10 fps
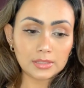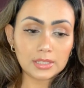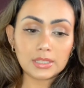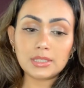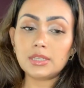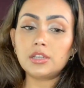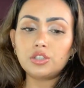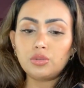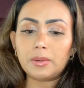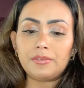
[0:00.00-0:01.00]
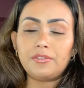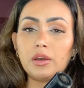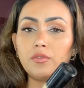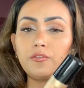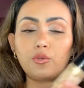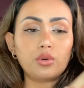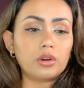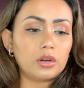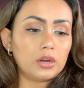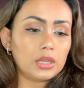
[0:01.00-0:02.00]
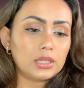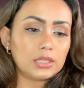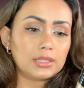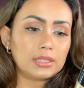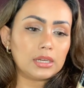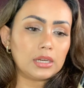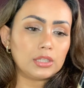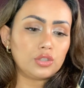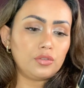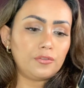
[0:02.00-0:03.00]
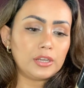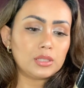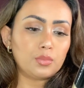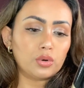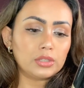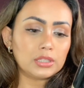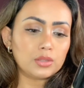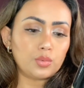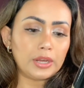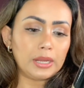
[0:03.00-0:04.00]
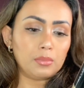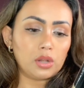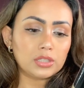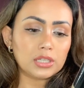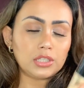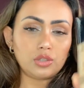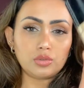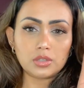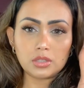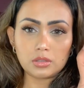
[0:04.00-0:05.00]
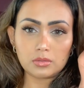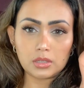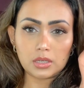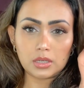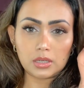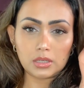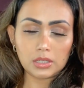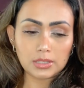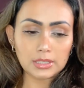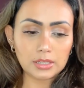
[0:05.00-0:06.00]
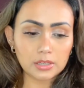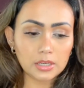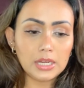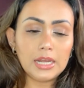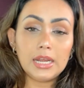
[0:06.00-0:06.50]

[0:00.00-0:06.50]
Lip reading: The concealer dupe I found for is Too Faced Born This Way multi-use concealer.